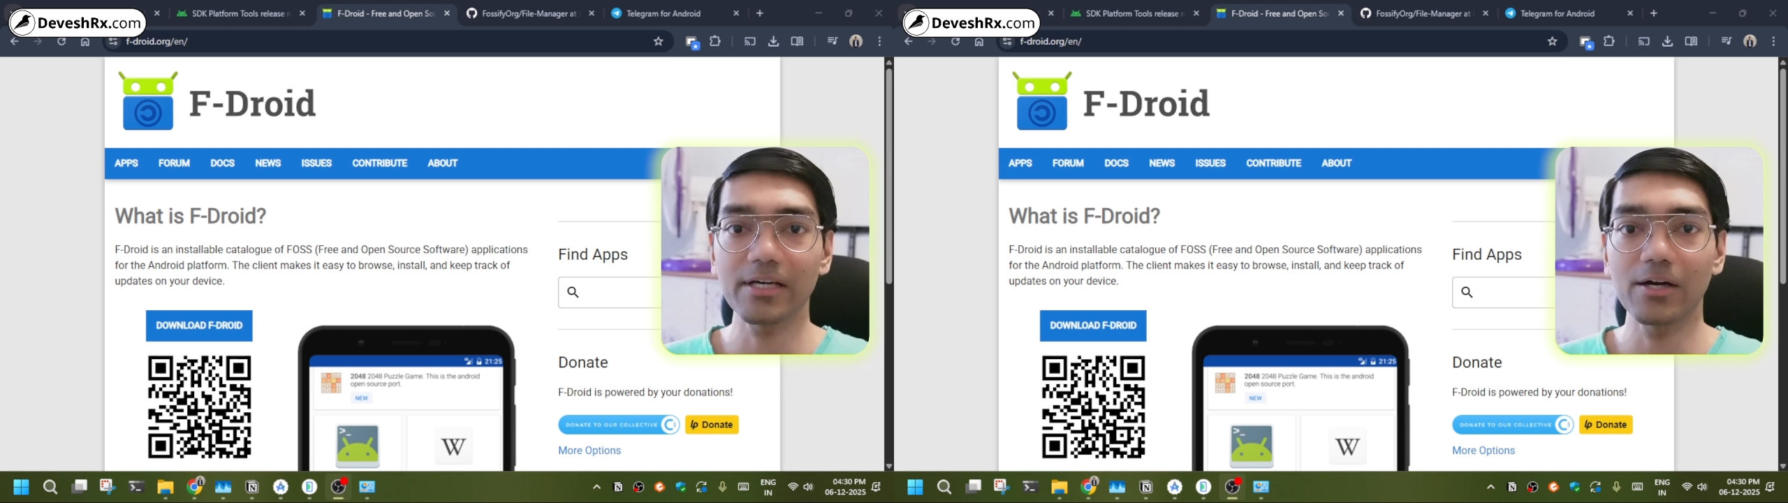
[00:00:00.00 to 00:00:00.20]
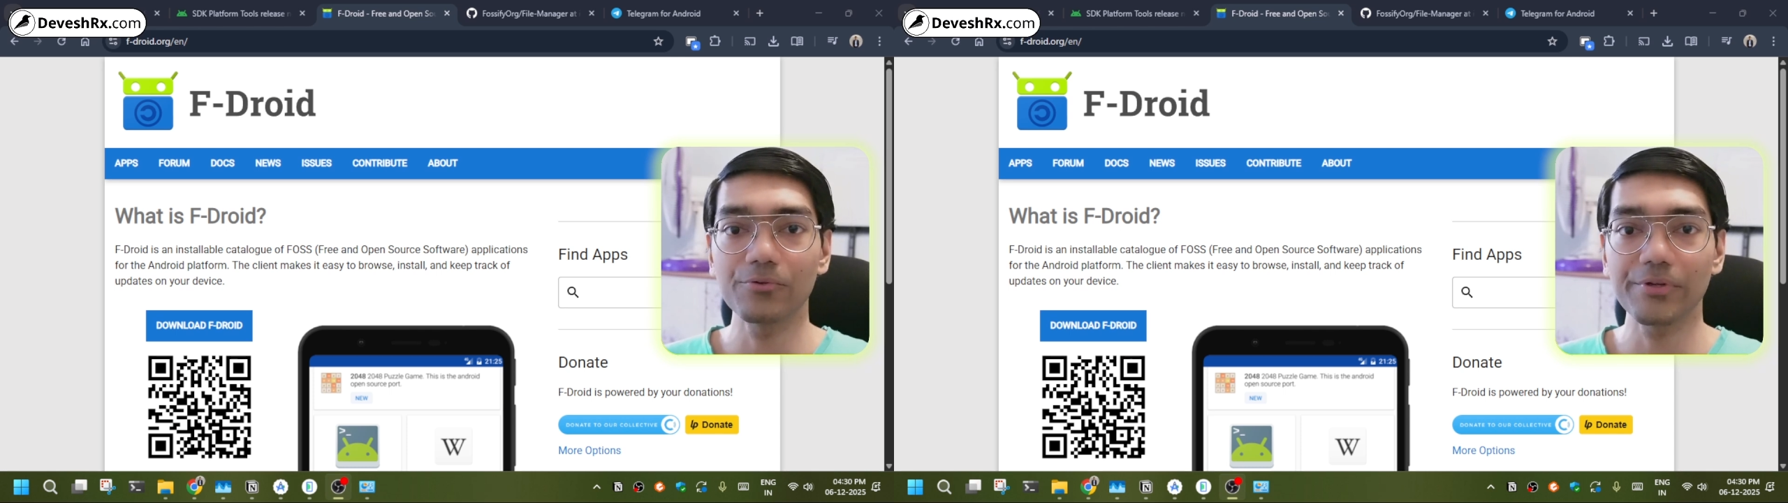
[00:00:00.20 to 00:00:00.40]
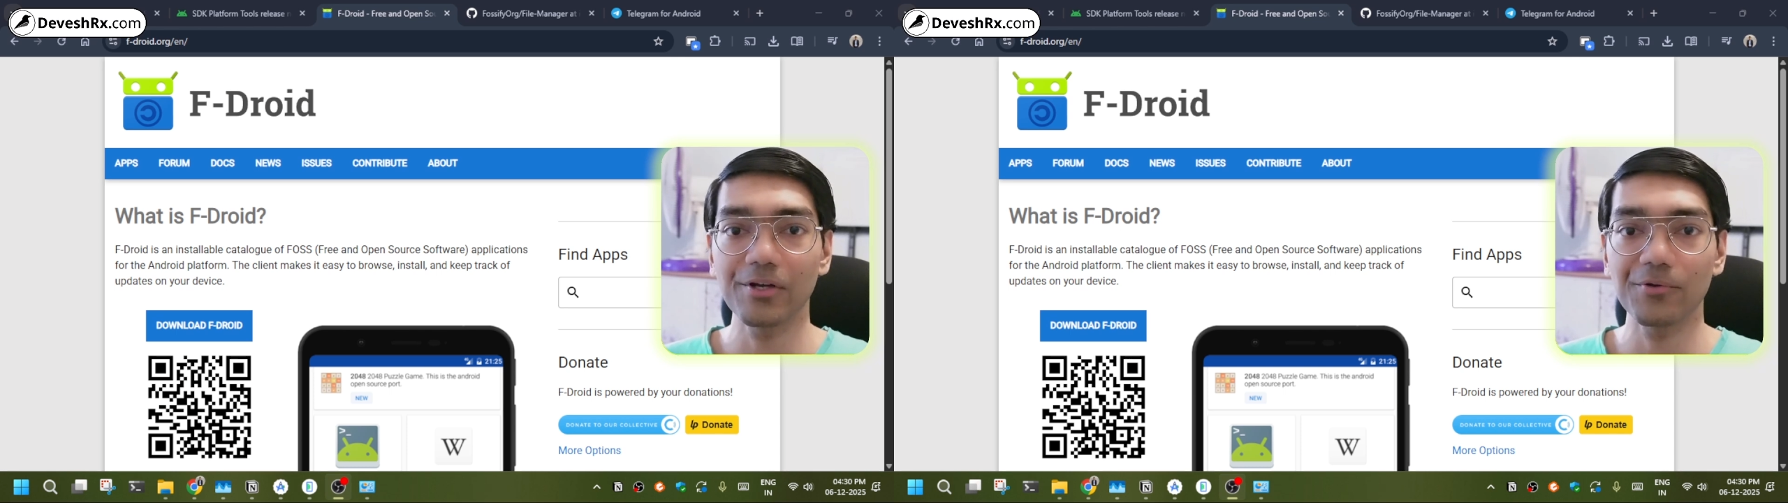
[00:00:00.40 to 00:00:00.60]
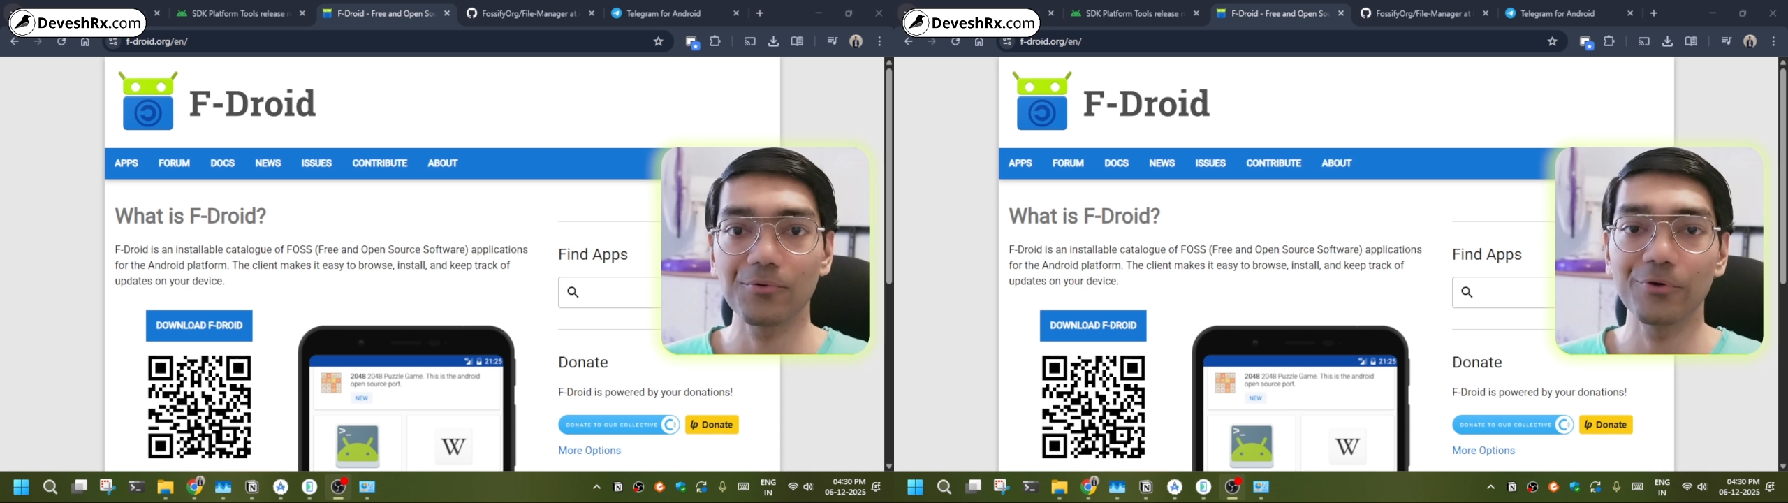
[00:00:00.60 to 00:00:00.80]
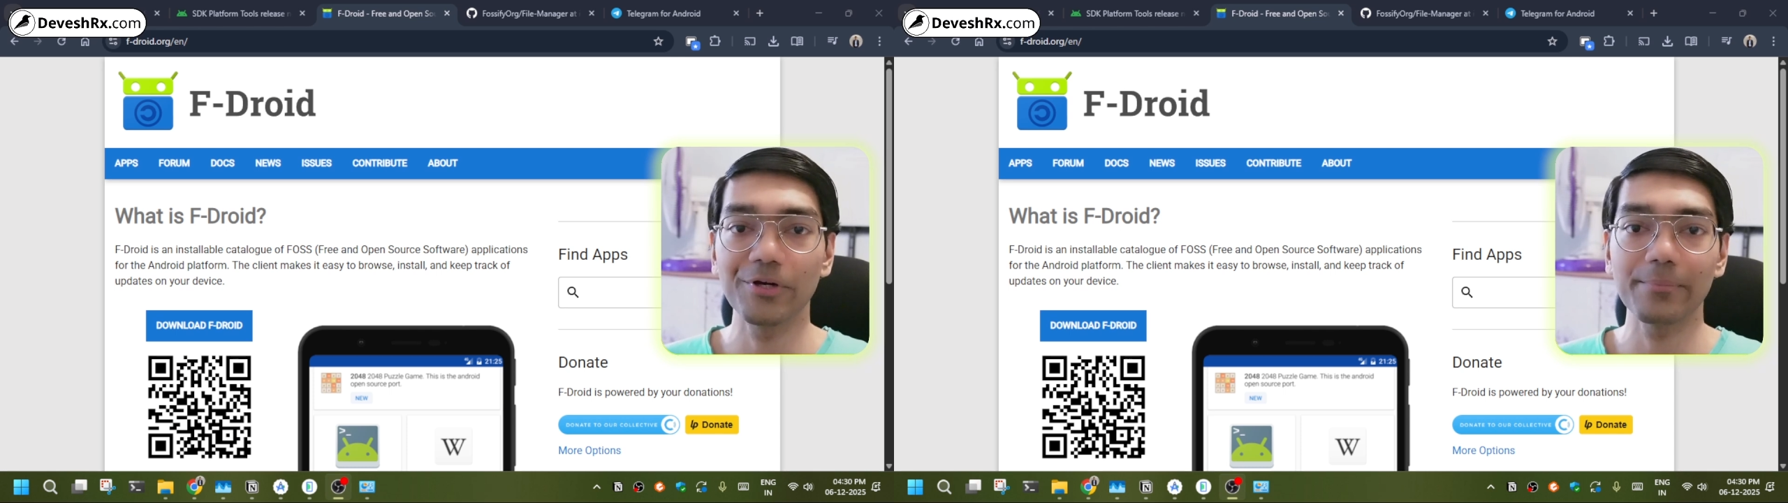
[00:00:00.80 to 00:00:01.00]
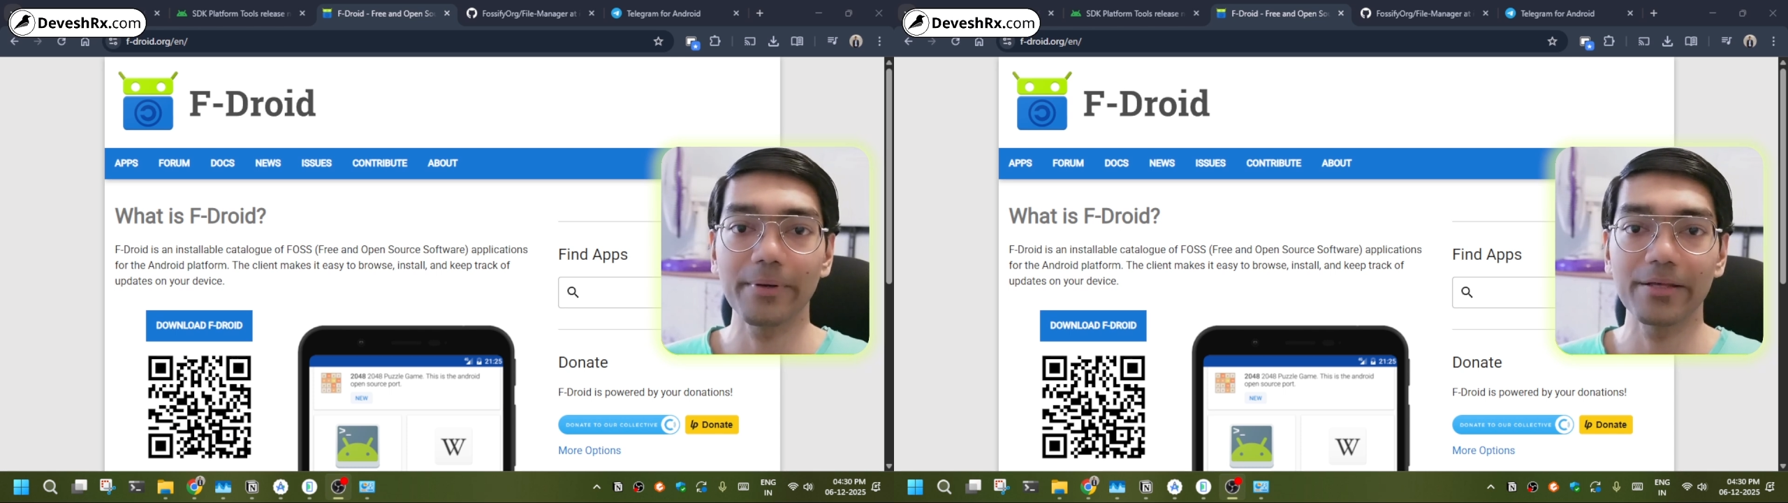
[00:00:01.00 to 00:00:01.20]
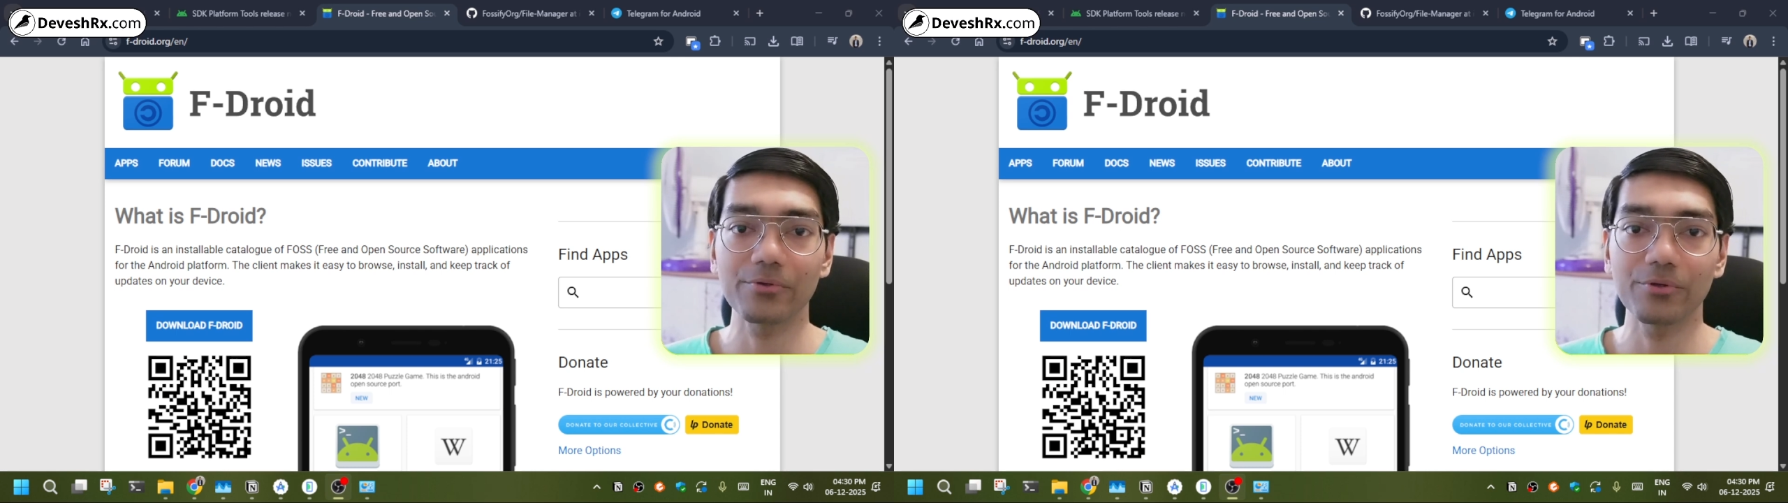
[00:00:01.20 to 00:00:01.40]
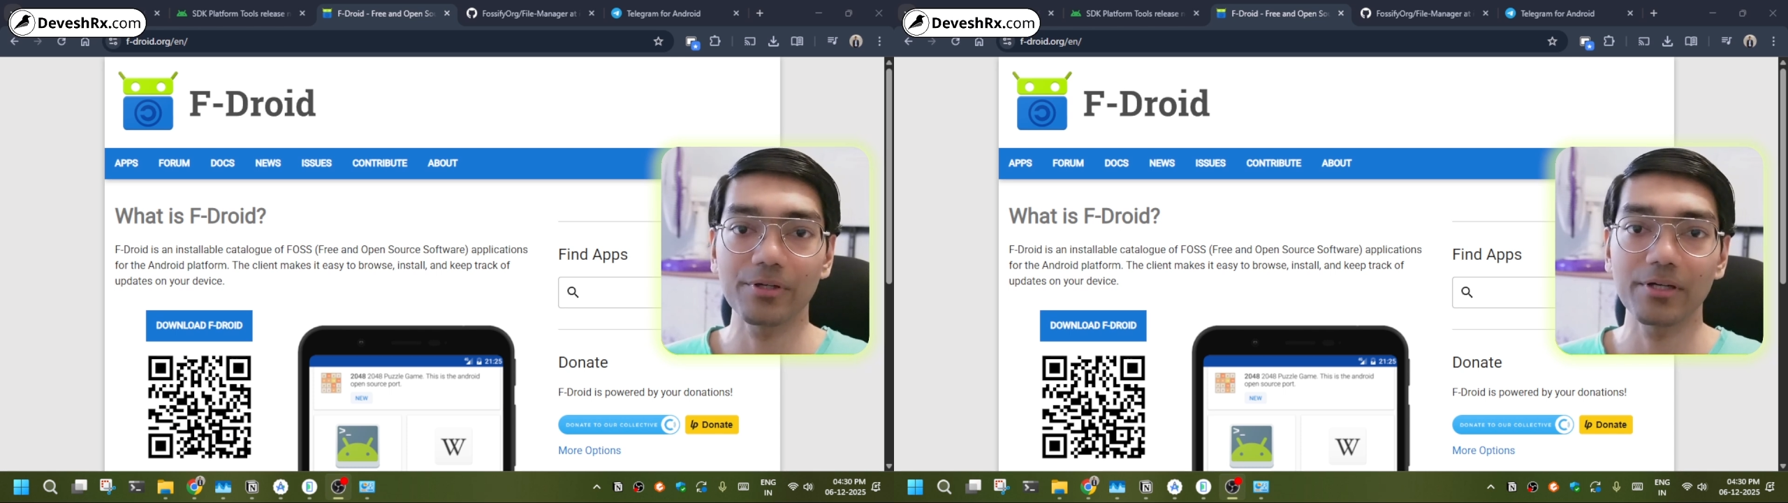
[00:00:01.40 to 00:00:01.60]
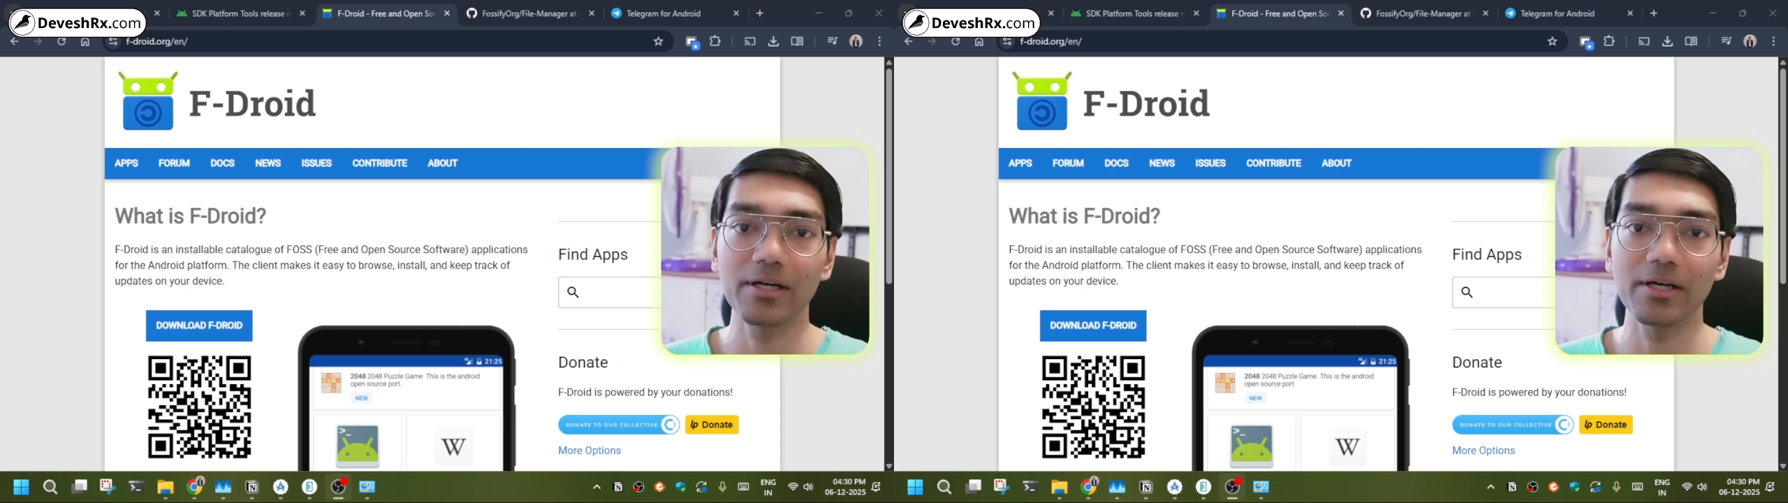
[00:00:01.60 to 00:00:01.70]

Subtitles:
outside of Google Play Store,